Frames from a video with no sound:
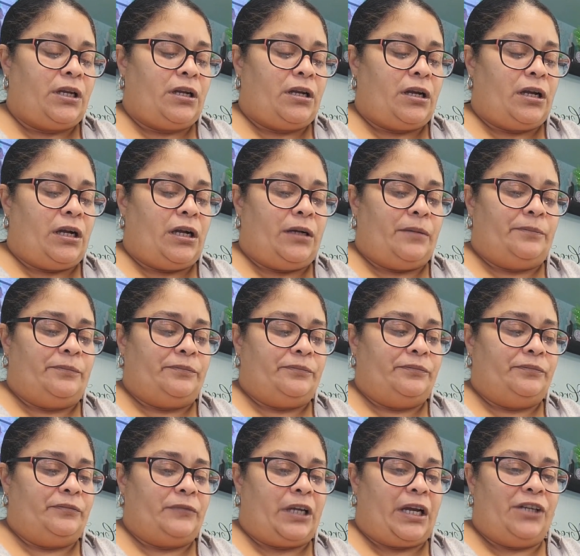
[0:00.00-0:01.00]

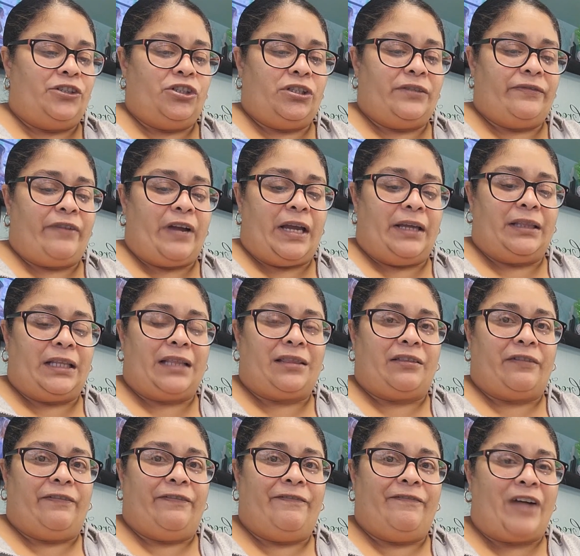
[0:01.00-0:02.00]
I just find that the
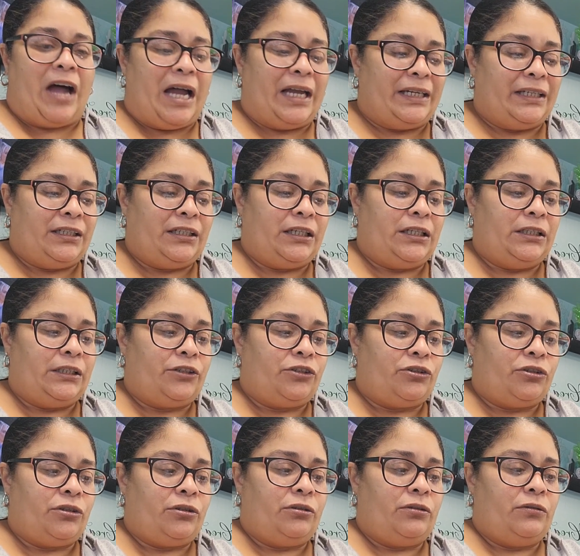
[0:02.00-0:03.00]
fine
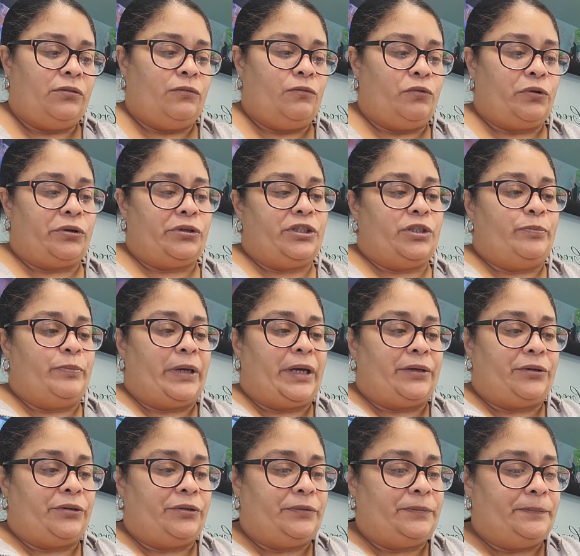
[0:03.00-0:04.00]
glitter works
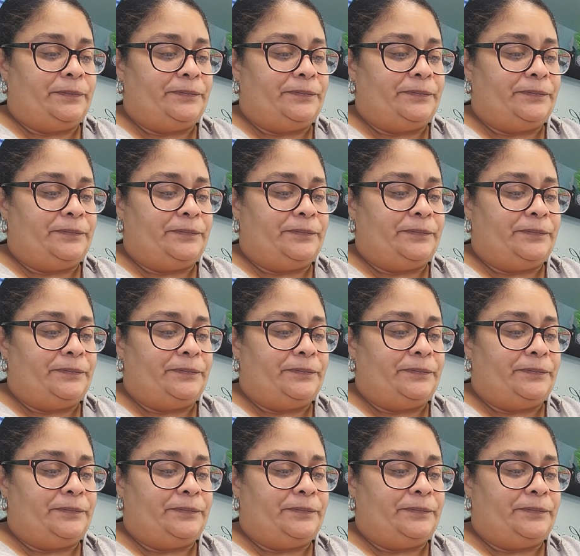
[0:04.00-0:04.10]
better.